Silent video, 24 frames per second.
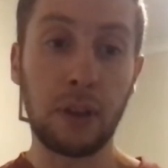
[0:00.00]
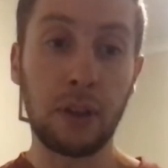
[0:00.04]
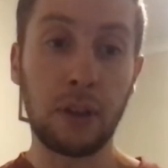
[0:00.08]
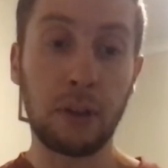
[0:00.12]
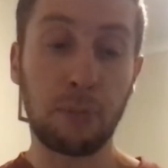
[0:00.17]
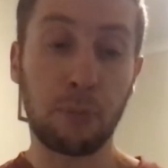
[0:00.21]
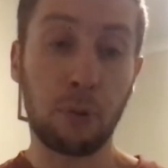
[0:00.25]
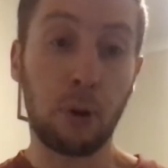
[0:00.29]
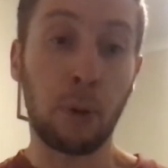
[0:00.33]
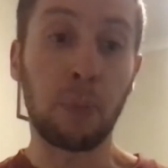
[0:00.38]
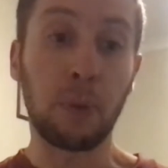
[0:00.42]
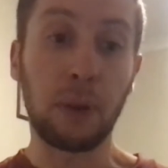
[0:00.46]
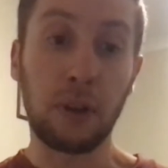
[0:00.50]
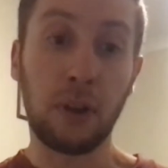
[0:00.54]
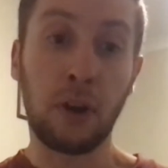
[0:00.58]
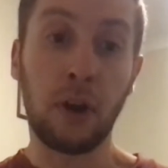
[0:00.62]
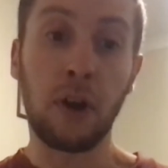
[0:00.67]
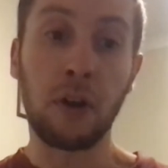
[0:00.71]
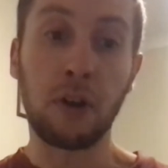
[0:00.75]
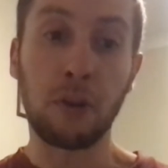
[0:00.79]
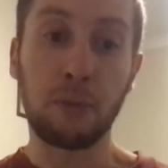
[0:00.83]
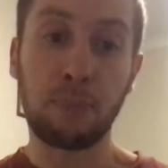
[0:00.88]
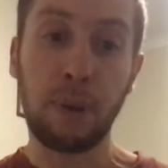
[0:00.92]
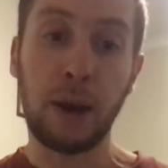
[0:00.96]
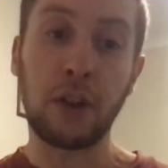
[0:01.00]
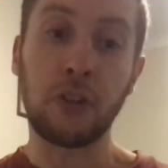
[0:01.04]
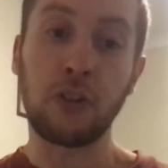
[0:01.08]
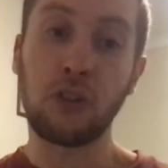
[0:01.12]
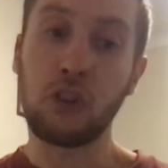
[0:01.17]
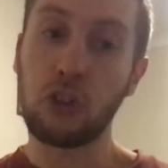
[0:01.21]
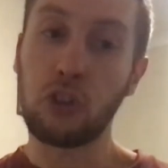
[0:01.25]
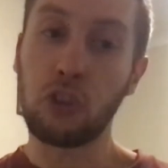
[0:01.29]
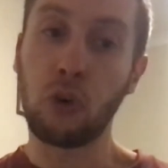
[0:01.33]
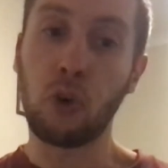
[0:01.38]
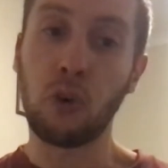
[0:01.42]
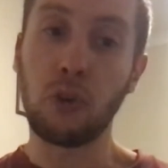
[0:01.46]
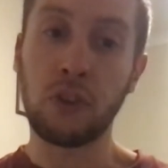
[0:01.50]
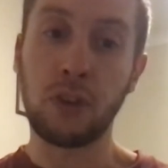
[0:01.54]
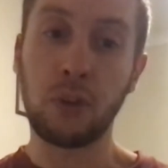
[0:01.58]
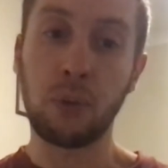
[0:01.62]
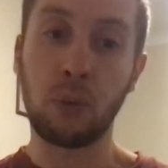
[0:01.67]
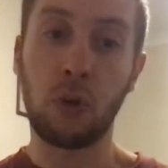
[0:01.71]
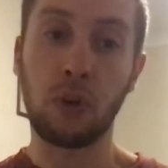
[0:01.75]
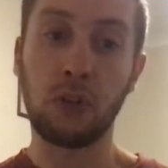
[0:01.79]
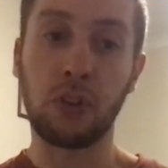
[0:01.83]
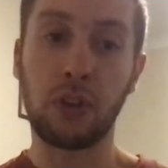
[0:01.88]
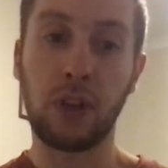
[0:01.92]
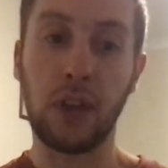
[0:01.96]
is probably not as bad as you thought
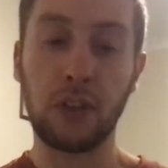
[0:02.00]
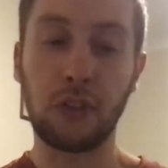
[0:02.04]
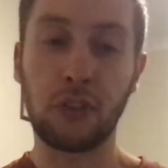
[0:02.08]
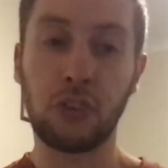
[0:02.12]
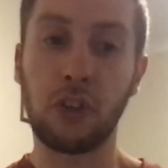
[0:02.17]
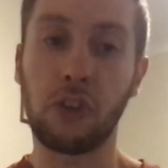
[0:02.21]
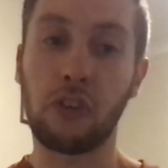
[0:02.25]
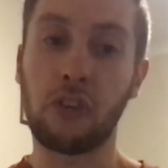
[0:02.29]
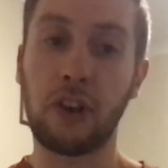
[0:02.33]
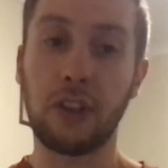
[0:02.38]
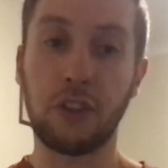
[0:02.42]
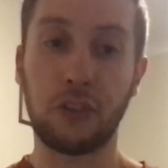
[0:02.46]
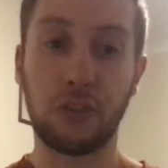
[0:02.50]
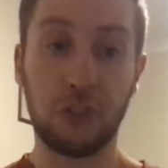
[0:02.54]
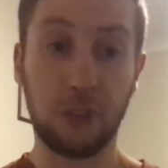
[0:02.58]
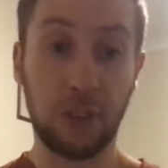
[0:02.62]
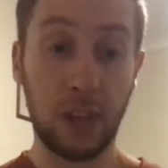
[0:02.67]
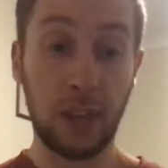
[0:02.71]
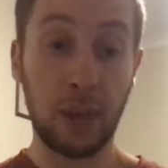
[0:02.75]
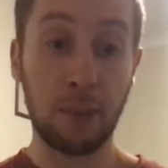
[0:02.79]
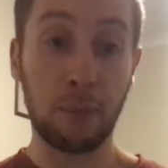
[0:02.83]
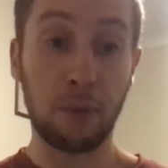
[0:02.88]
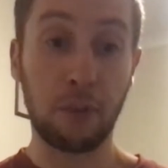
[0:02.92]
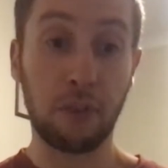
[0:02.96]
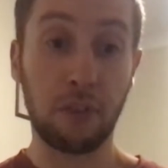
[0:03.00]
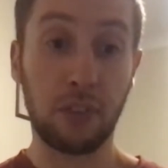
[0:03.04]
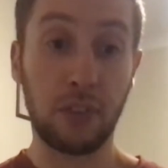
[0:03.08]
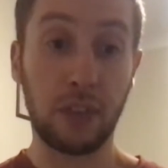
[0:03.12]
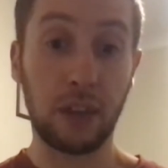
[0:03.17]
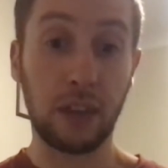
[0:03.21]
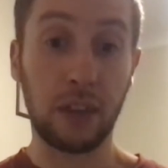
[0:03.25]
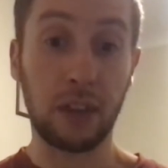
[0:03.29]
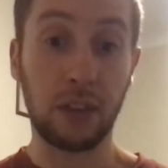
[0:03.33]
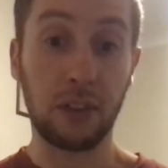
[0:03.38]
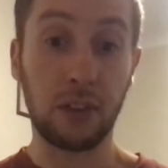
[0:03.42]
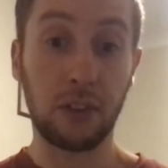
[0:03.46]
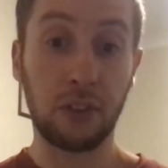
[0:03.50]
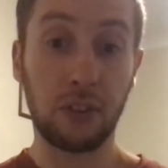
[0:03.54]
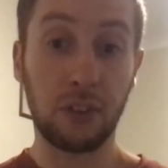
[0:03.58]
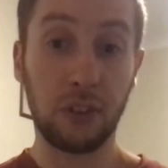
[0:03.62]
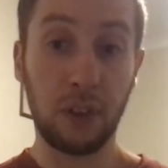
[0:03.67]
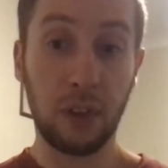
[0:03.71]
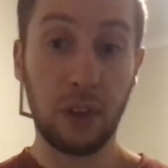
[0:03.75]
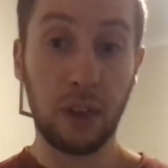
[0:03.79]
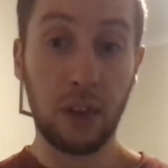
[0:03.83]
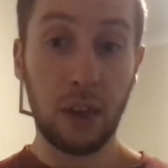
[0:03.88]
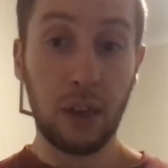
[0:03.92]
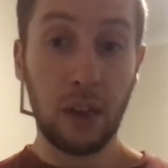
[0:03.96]
it was against the grand scheme of things.
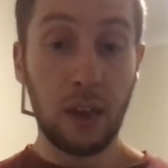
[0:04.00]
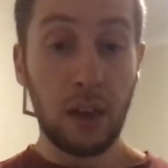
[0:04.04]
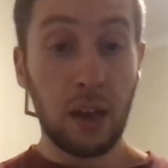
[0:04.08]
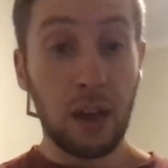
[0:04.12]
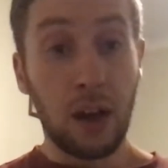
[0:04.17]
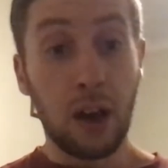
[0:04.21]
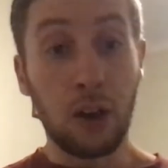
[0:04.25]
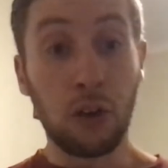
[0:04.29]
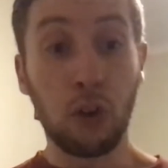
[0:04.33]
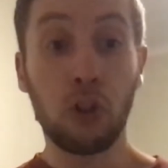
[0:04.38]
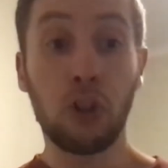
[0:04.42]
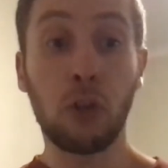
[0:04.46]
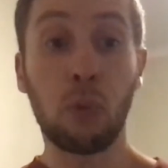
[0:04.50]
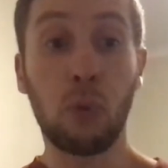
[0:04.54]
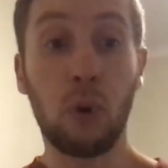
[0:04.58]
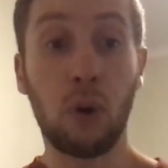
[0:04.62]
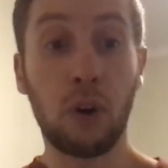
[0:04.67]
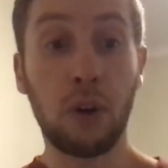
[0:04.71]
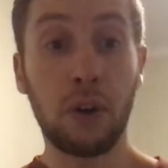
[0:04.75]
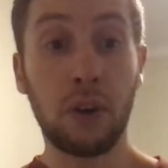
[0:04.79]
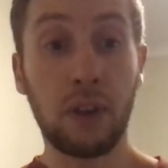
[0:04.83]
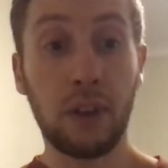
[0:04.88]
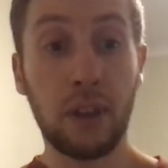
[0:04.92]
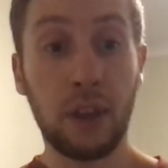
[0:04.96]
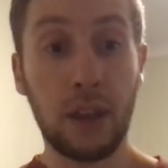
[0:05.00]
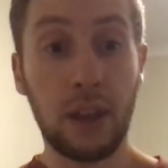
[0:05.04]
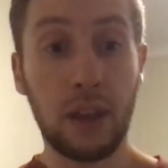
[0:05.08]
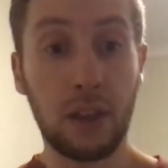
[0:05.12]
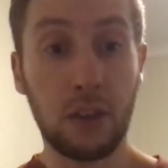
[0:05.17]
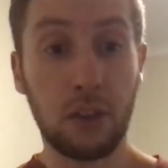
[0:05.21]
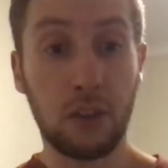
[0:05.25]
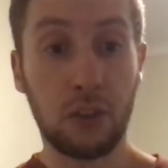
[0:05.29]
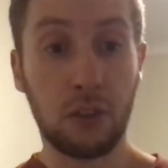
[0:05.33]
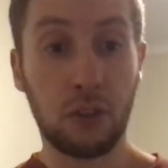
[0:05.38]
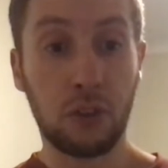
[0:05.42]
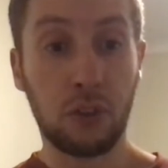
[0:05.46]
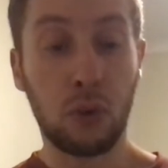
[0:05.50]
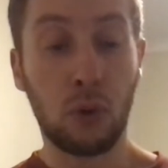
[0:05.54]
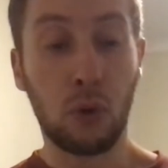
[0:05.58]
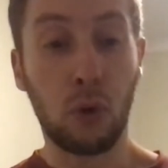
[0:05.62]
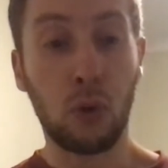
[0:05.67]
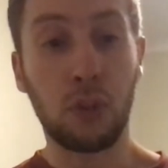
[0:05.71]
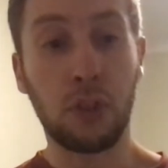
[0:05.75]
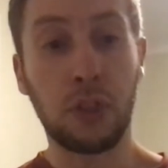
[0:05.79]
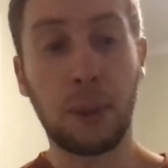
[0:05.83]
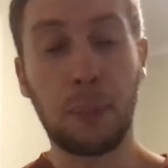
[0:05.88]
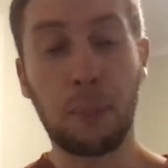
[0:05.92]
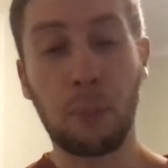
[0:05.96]
Another one is
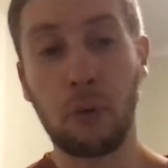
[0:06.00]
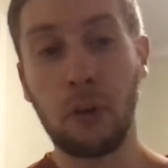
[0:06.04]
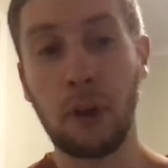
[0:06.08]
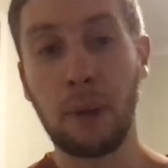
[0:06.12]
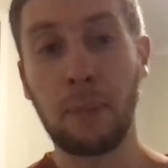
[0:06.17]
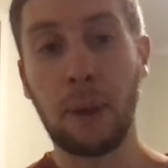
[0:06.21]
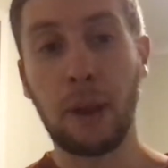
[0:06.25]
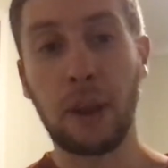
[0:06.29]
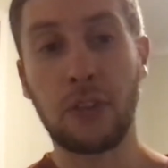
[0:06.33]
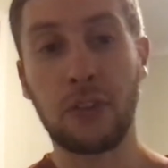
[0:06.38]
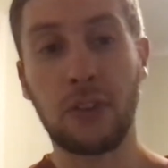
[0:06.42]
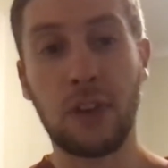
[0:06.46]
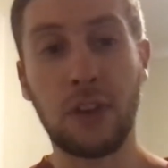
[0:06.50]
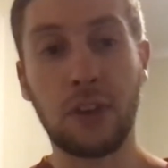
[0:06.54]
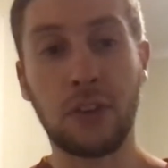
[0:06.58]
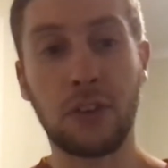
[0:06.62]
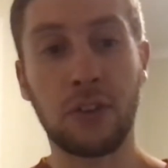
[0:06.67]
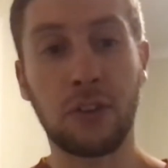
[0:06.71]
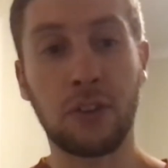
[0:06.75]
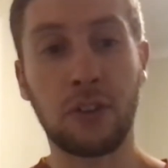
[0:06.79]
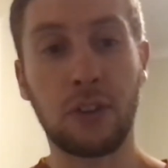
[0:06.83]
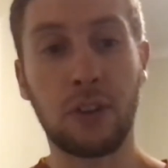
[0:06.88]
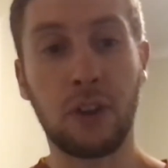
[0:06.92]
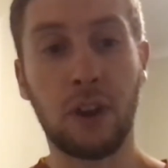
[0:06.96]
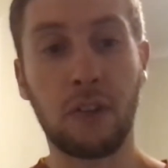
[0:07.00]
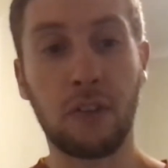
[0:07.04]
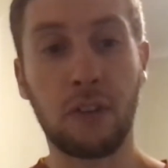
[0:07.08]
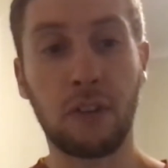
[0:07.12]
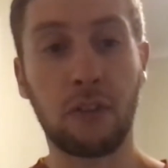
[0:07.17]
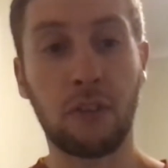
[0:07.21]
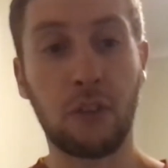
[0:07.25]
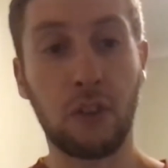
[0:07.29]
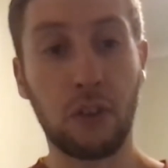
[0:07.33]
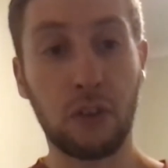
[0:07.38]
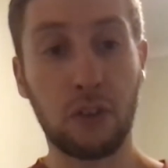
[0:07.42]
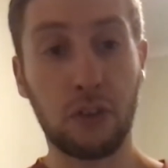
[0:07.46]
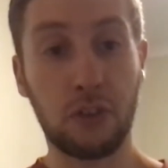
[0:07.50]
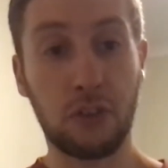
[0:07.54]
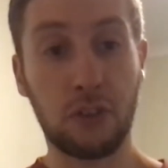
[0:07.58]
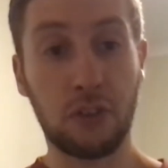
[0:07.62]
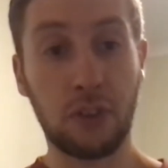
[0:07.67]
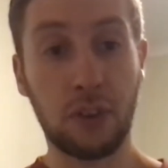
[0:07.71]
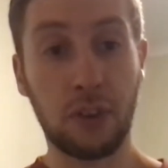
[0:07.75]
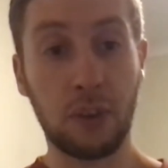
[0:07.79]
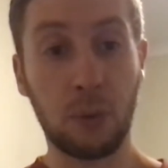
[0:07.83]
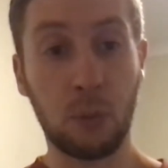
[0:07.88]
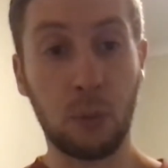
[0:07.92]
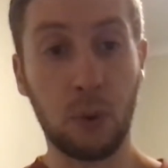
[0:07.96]
called the premeditation of
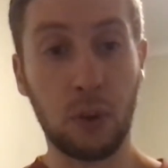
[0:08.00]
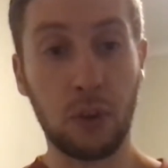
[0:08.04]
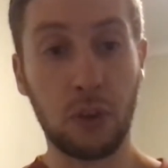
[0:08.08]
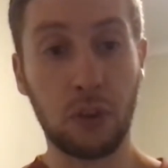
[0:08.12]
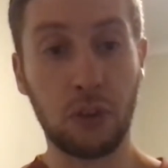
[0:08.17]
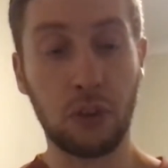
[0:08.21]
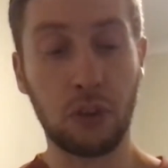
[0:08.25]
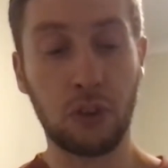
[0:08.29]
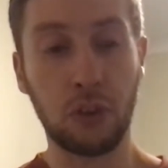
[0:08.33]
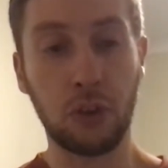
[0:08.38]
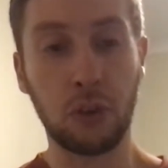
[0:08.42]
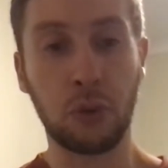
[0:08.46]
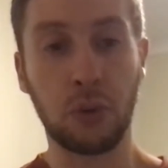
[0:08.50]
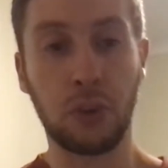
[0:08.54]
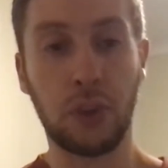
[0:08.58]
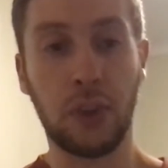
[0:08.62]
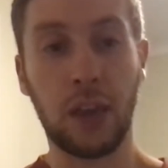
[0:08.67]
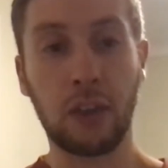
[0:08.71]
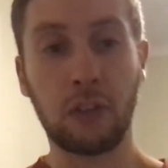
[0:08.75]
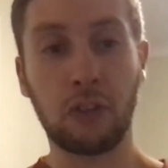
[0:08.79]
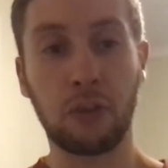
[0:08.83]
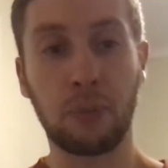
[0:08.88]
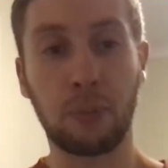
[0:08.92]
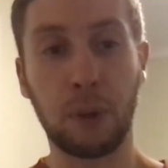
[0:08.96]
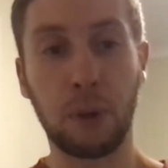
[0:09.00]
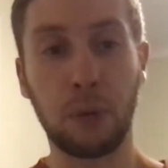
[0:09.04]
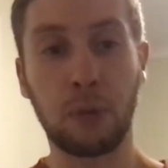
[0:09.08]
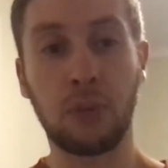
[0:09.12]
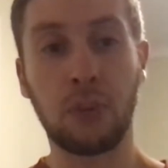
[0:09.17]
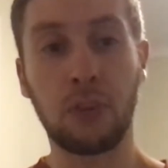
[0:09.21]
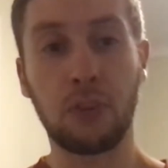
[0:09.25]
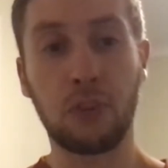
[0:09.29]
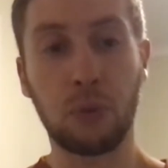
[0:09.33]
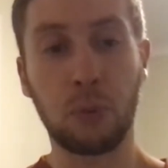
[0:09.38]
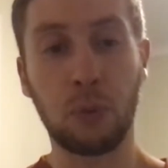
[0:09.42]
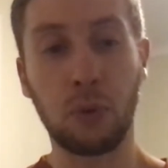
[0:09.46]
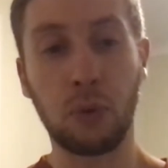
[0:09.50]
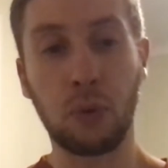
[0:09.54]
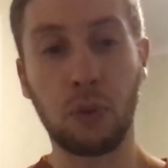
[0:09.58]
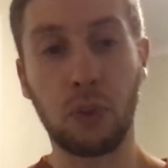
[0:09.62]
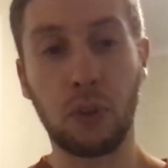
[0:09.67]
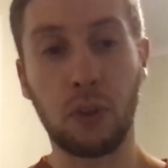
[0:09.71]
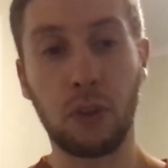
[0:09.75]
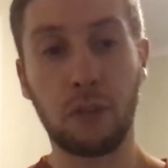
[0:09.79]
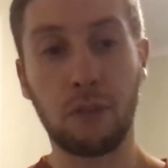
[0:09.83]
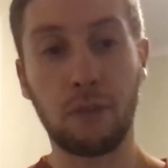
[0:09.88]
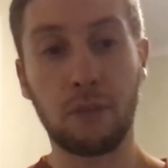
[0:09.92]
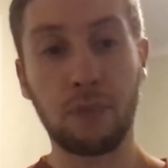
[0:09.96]
adversity, which is usually attributed to another